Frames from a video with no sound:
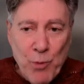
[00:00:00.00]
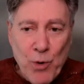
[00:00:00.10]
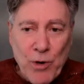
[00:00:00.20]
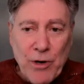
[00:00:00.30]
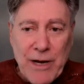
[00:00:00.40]
the
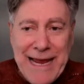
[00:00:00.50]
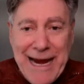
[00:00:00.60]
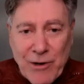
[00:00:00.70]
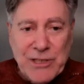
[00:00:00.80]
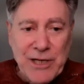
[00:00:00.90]
more
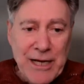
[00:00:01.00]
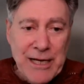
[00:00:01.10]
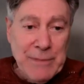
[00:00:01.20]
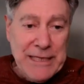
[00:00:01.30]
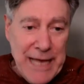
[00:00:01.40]

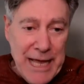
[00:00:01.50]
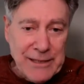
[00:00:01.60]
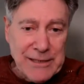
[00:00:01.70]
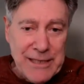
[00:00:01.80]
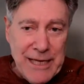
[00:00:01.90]
airtime he
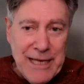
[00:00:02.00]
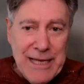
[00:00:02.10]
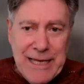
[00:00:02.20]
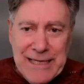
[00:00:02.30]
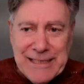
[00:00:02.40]
gets.
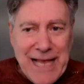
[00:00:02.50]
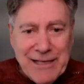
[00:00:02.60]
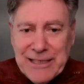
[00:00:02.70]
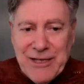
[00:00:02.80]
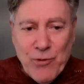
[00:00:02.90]
He's
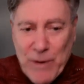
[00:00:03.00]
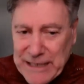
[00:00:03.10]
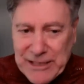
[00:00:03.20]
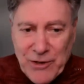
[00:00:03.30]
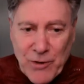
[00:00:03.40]
sounding
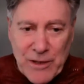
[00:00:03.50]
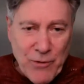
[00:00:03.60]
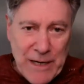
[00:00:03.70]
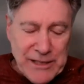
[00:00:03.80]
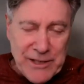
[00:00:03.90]
crazier
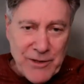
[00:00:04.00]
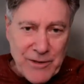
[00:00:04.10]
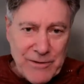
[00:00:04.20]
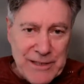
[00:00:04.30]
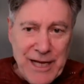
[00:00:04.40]
and
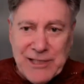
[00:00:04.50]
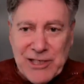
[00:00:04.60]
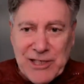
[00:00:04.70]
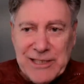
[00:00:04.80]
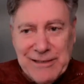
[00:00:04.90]
crazier,
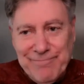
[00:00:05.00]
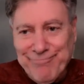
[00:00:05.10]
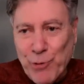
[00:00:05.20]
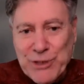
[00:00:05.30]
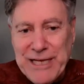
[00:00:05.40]
not just
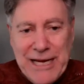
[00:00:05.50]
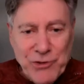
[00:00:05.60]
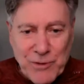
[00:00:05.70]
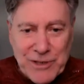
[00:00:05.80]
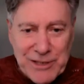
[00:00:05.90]
more
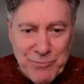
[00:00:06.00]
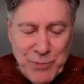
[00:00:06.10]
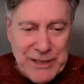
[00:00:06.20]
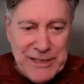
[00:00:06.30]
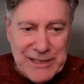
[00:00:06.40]

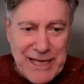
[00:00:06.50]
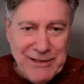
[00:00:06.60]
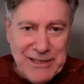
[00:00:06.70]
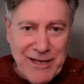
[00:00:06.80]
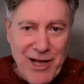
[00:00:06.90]
dangerous, but he's
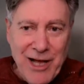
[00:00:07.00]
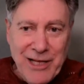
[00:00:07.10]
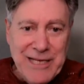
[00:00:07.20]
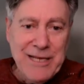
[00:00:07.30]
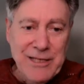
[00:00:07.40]
sounding
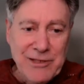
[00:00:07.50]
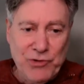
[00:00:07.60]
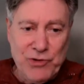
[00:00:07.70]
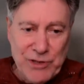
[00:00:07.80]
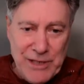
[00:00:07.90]

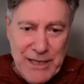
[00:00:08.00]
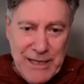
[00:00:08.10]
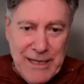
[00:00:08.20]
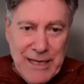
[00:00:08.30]
unhinged.